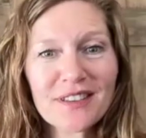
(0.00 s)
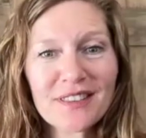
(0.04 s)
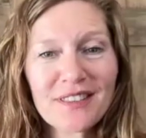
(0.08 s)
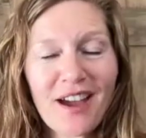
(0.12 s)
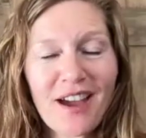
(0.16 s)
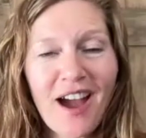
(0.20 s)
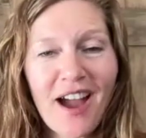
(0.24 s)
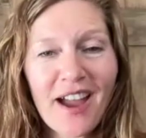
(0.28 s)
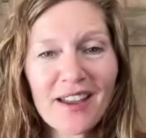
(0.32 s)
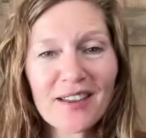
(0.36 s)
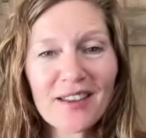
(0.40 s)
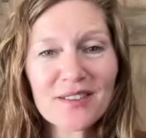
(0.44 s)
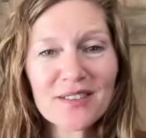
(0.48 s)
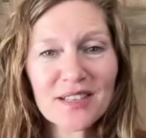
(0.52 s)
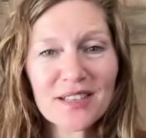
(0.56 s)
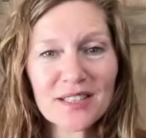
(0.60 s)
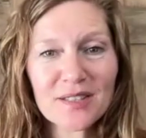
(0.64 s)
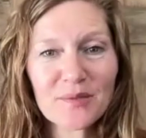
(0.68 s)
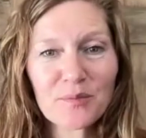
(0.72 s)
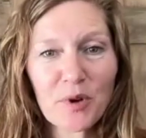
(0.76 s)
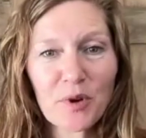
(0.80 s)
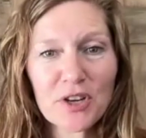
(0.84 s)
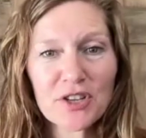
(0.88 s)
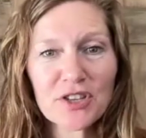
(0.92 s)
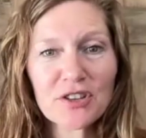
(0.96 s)
the highest
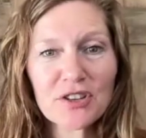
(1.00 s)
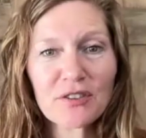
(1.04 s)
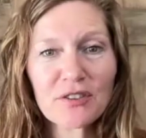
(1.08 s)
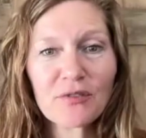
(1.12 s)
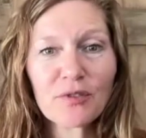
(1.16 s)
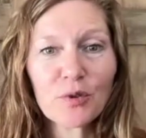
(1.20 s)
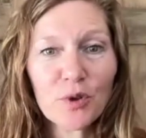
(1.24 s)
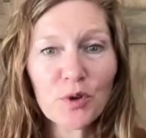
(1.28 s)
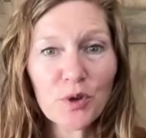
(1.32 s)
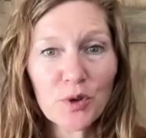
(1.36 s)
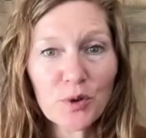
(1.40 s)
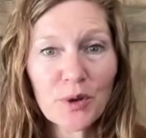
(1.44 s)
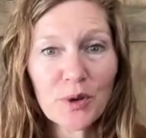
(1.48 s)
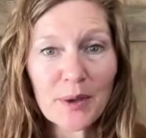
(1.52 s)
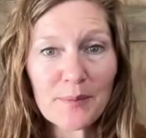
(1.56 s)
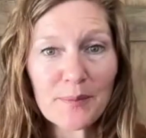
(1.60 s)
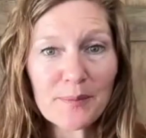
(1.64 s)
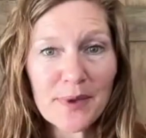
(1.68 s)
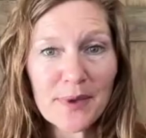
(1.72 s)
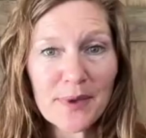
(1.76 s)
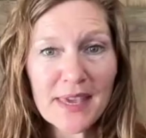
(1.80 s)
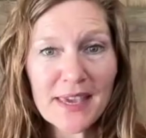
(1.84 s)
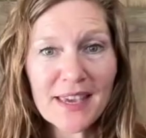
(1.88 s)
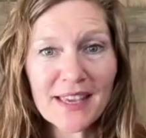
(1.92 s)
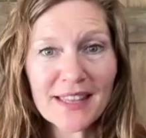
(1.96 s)
expression of who you can
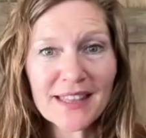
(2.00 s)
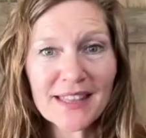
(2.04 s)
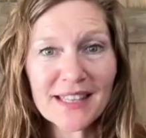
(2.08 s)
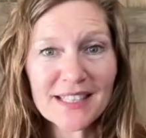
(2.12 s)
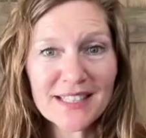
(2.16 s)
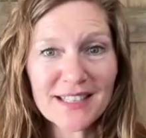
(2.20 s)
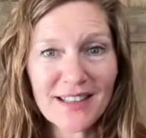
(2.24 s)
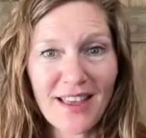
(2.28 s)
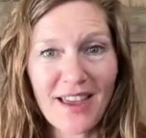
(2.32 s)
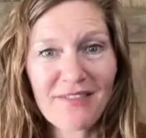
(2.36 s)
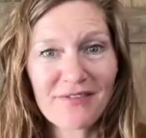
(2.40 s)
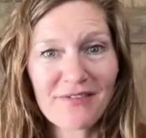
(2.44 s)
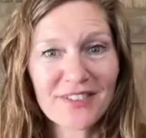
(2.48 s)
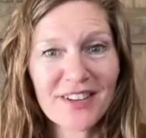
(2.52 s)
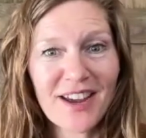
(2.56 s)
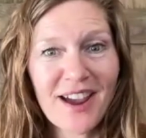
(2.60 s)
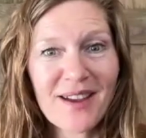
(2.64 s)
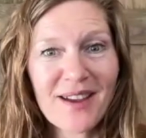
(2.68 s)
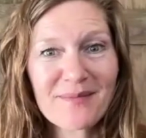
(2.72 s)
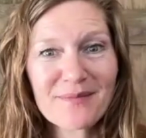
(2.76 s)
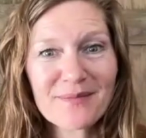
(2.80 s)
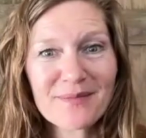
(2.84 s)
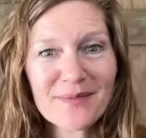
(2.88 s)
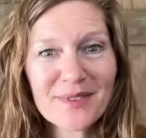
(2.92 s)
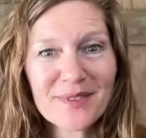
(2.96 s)
be in this lifetime.